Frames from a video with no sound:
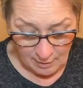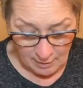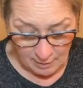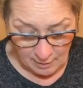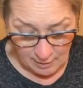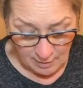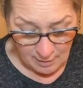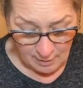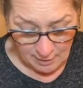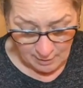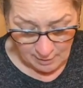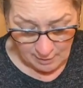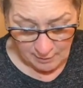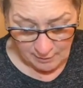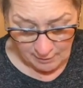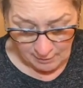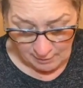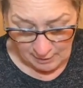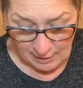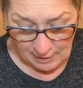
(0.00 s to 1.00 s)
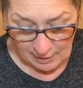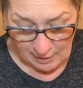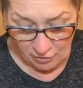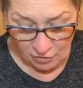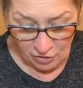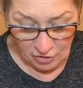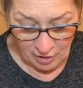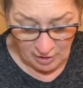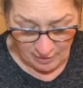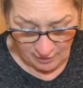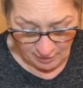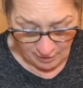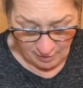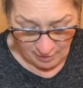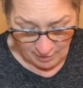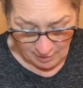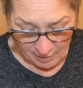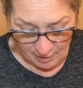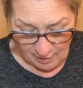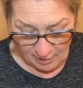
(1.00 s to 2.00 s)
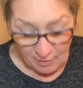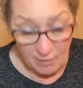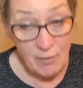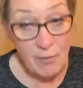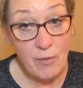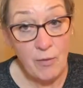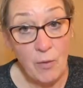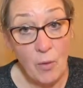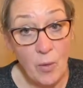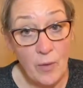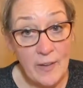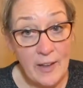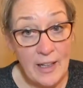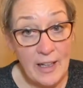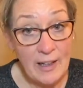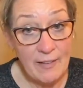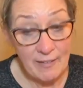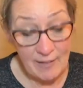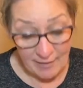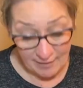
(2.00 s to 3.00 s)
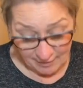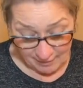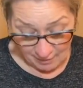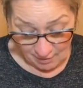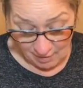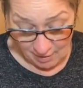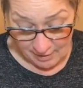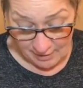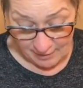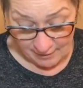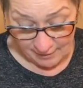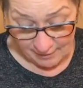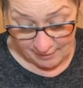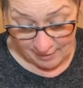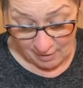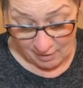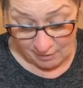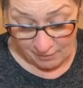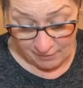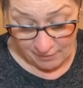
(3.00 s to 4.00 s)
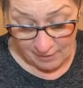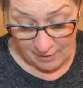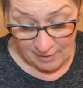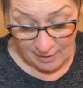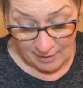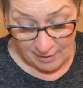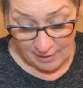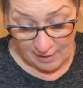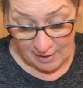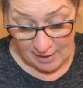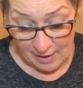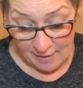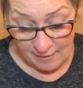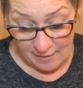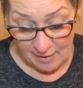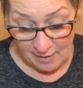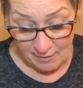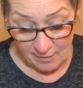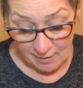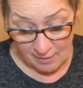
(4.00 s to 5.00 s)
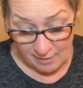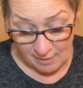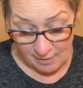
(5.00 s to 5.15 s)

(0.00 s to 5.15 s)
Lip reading: Okay, so again, just folding this on itself and then